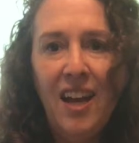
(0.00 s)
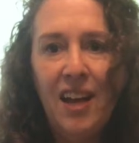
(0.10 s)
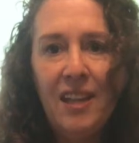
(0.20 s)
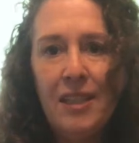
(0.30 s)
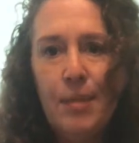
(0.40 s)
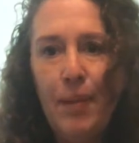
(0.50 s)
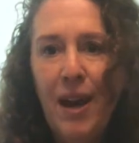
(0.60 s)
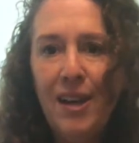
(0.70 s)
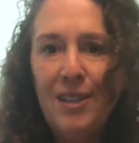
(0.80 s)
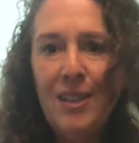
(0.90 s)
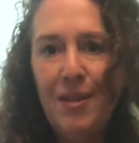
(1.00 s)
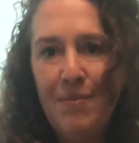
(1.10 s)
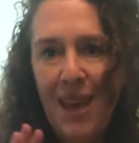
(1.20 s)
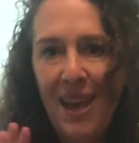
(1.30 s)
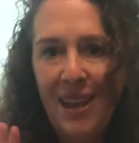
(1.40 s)
got inspired to
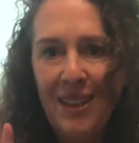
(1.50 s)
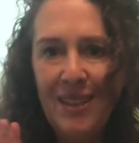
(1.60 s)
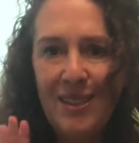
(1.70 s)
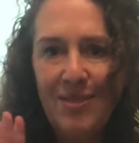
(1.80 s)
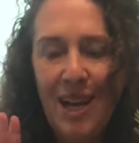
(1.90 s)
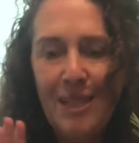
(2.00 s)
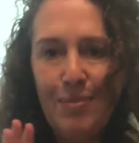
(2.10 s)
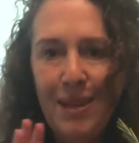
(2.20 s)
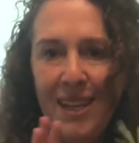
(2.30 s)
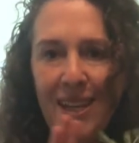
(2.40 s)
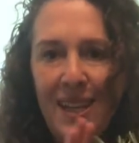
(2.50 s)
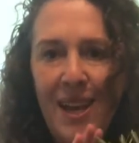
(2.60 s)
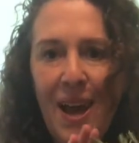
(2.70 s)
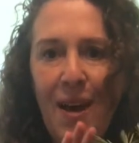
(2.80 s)
make this recipe